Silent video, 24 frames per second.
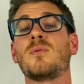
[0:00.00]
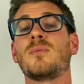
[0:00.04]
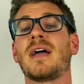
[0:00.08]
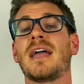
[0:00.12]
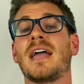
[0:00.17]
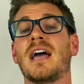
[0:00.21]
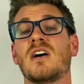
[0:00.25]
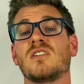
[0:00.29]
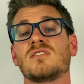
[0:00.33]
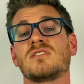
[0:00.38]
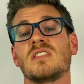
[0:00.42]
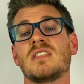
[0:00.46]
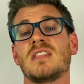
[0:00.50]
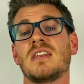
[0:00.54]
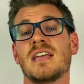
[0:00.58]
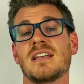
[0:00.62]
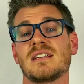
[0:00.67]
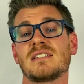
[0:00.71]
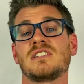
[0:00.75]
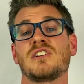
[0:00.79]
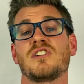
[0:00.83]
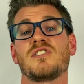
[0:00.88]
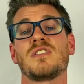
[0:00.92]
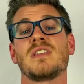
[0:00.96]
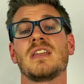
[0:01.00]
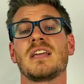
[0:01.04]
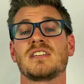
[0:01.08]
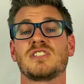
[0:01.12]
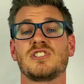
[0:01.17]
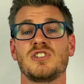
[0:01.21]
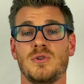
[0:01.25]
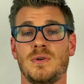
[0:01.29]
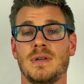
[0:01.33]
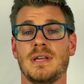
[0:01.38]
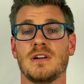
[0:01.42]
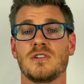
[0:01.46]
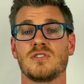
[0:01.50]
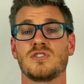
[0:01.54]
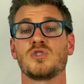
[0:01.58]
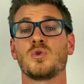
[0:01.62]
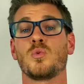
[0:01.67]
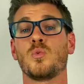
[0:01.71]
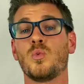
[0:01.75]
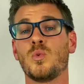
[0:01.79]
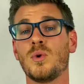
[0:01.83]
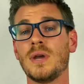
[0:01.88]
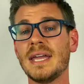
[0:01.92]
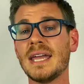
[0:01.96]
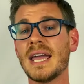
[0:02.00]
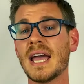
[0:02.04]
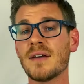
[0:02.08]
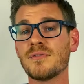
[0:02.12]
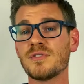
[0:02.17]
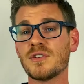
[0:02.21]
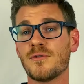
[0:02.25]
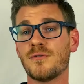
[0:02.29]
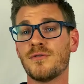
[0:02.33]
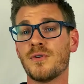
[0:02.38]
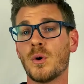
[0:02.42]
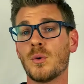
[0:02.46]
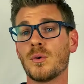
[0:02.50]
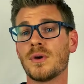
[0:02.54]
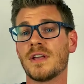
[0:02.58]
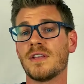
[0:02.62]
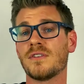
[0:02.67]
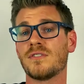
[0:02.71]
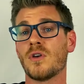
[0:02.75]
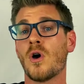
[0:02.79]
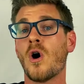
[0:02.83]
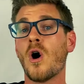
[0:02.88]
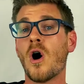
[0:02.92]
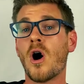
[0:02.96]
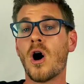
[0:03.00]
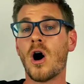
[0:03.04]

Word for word: my house in the next year, the next two years. So we have to focus